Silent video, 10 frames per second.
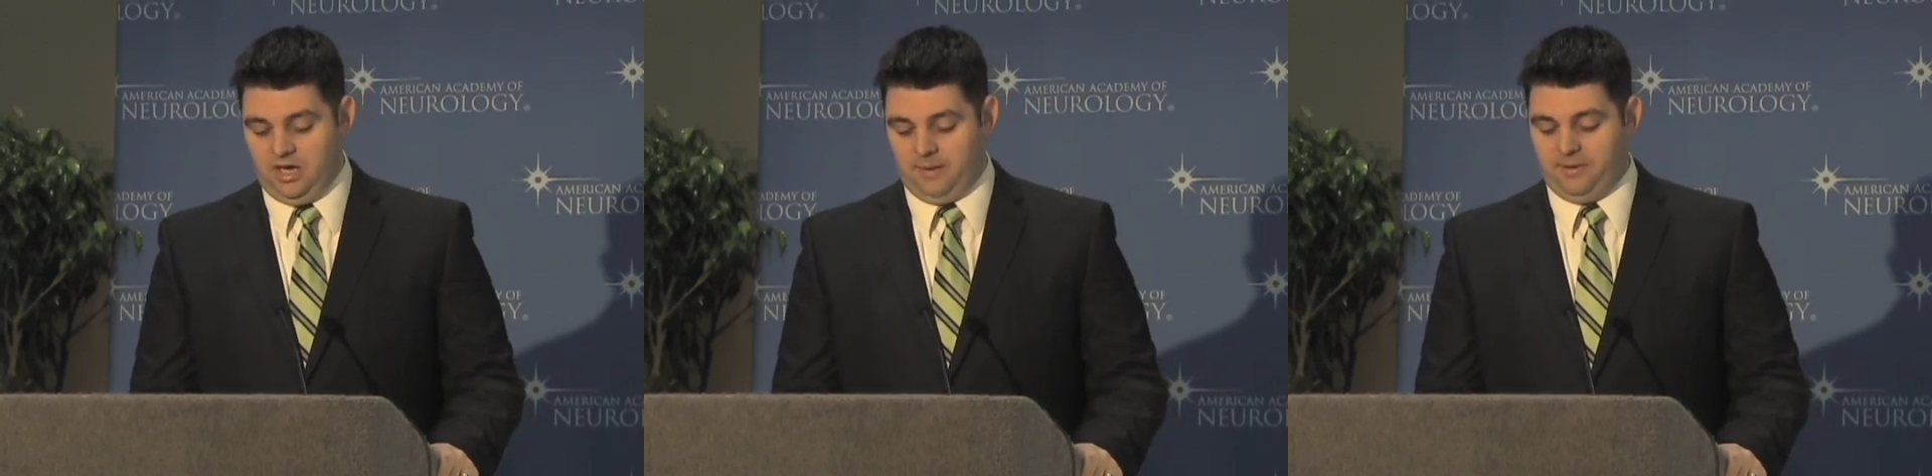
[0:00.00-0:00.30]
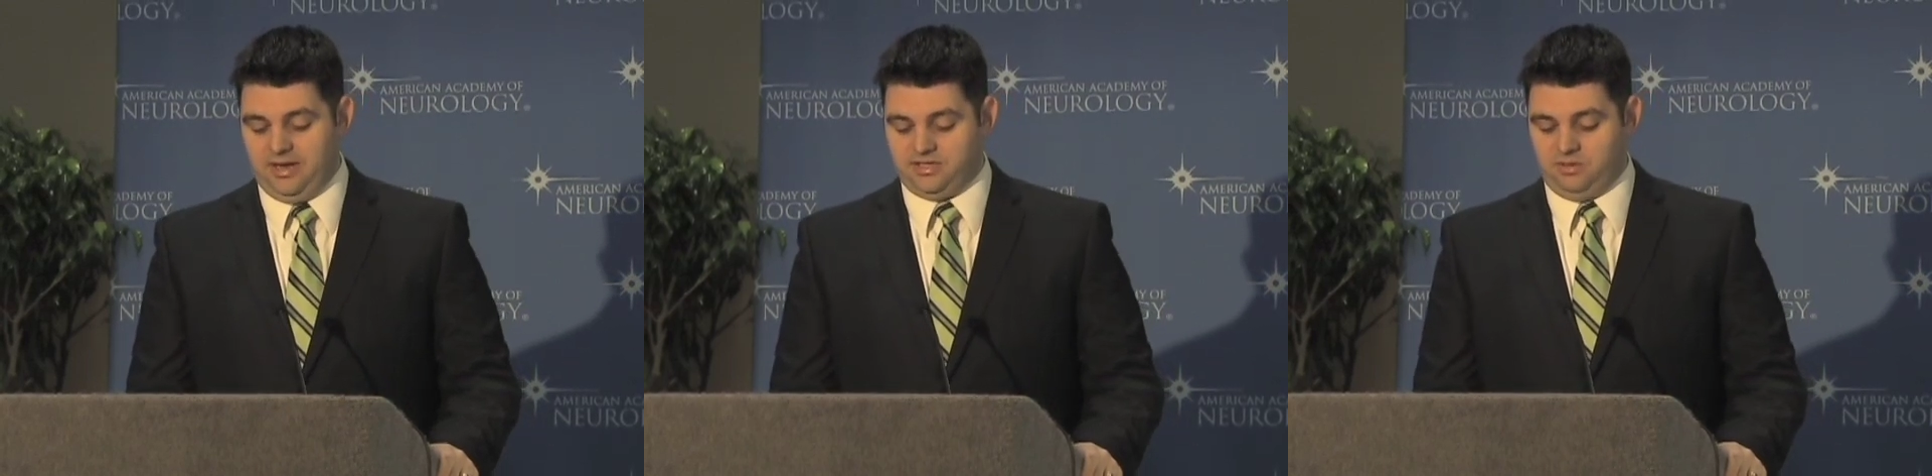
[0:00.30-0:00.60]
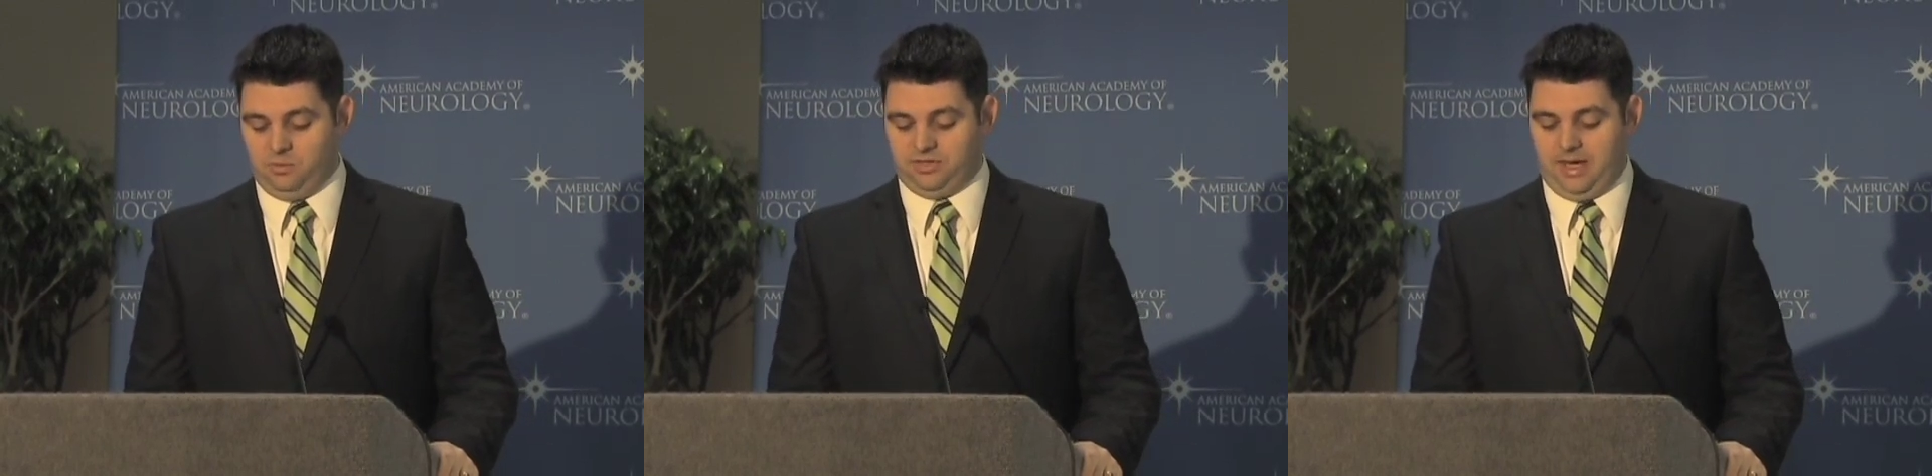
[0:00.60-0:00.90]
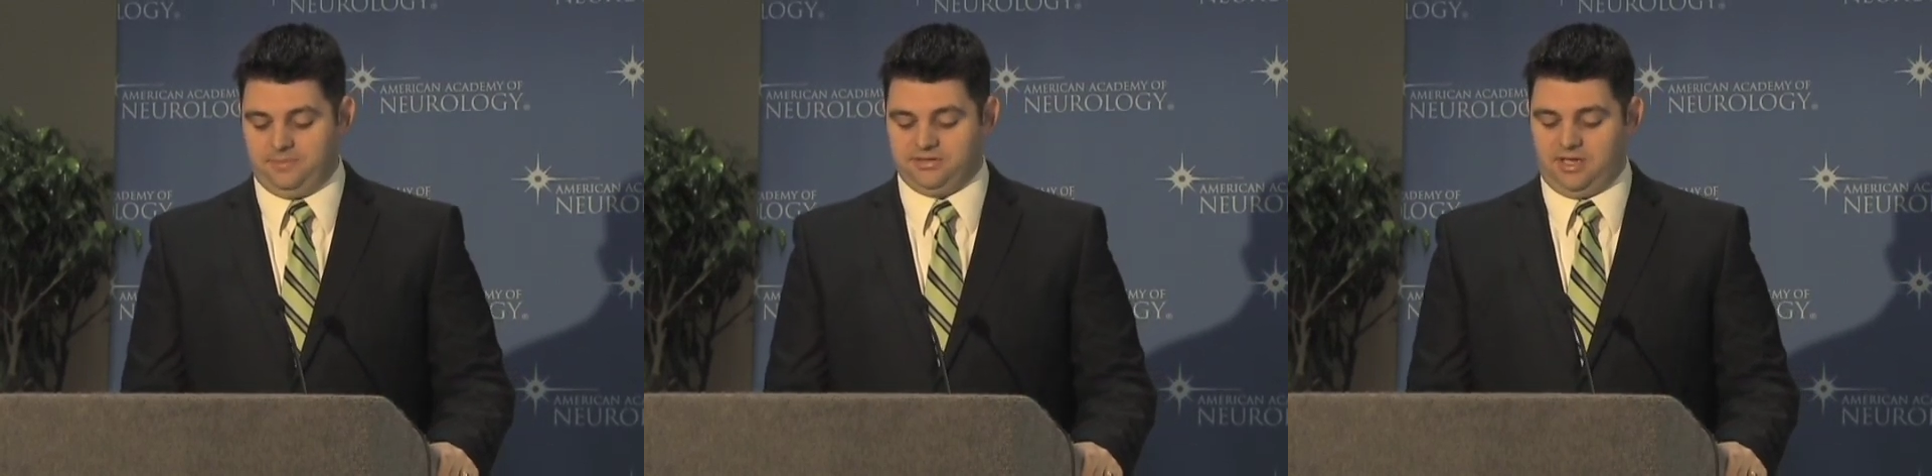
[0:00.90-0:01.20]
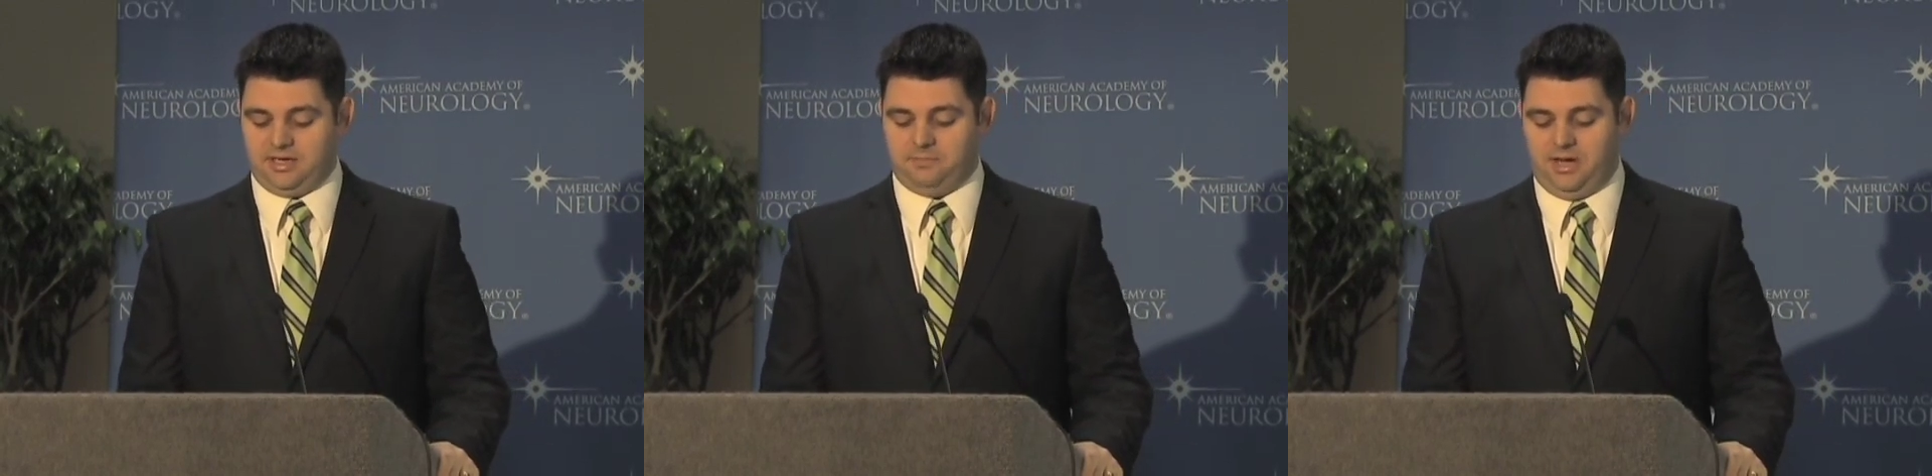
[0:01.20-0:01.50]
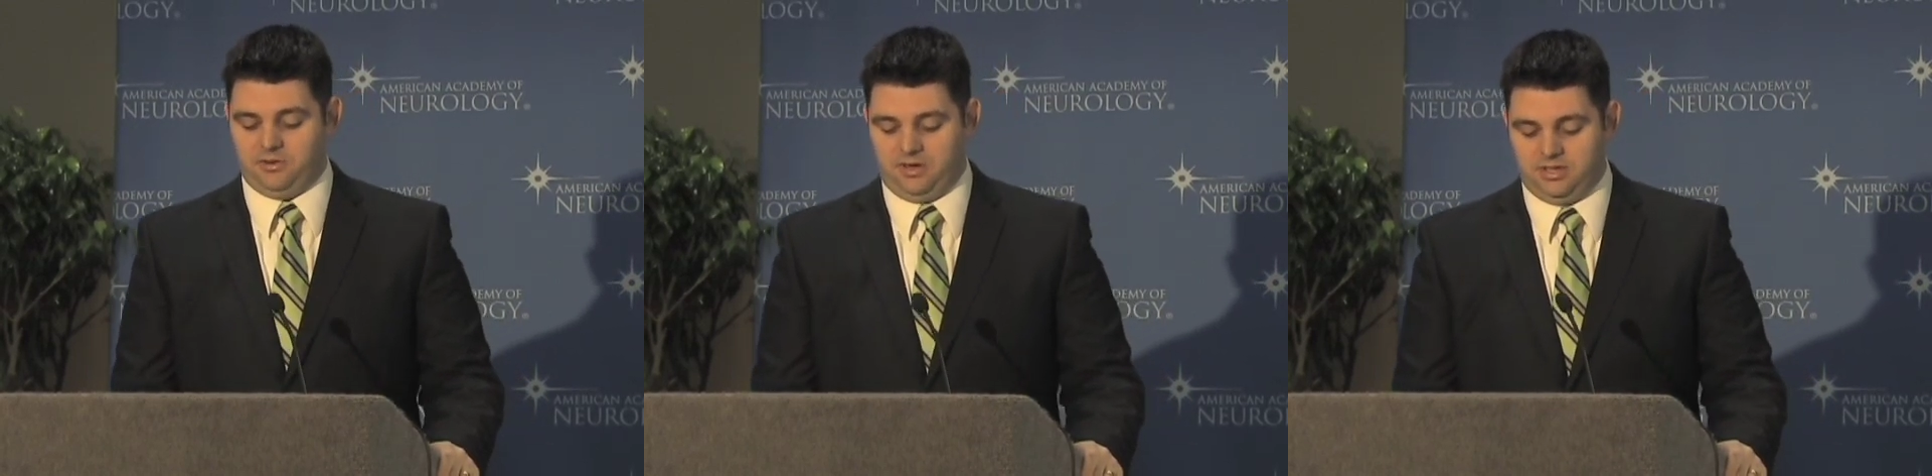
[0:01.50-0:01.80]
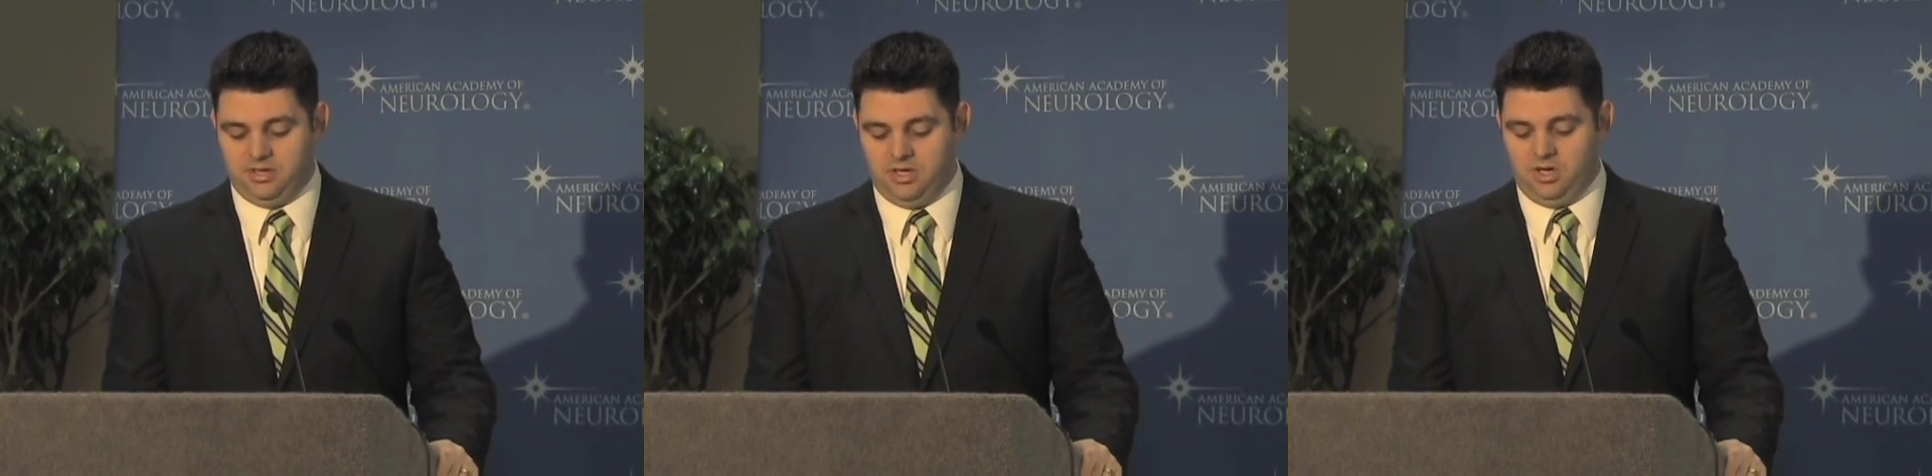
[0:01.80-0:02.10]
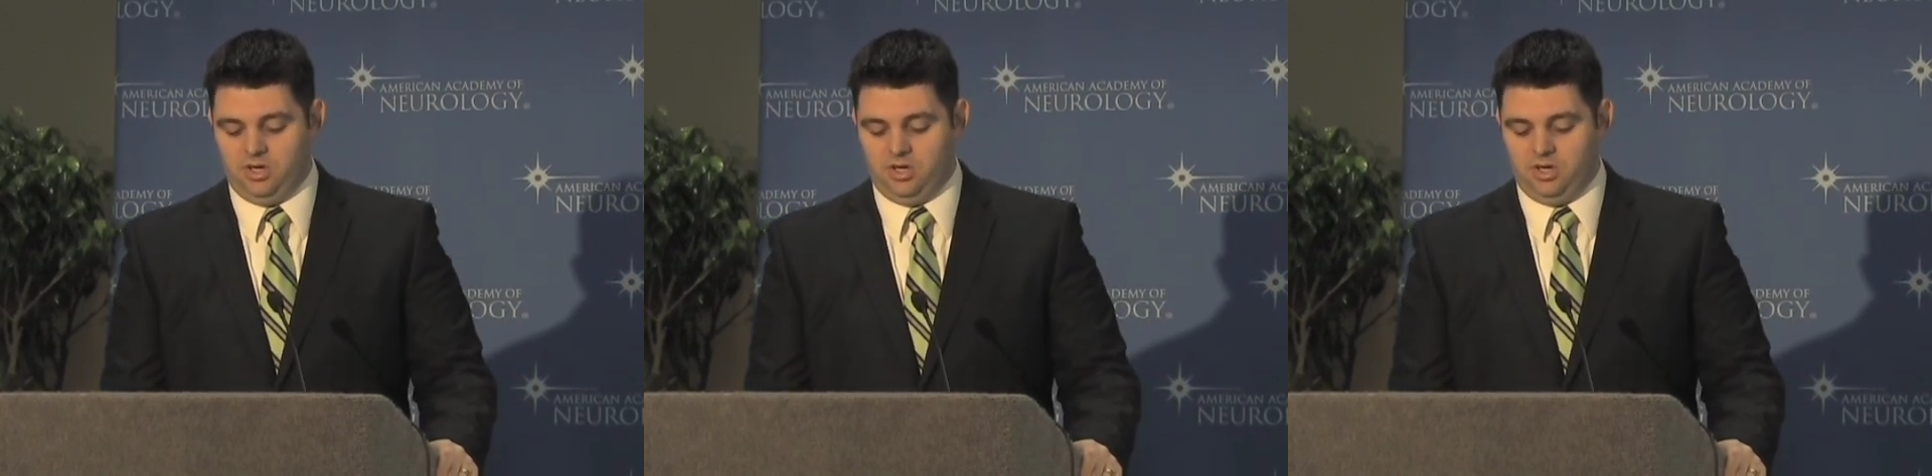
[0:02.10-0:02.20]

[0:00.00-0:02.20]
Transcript: a patient with episodic migraine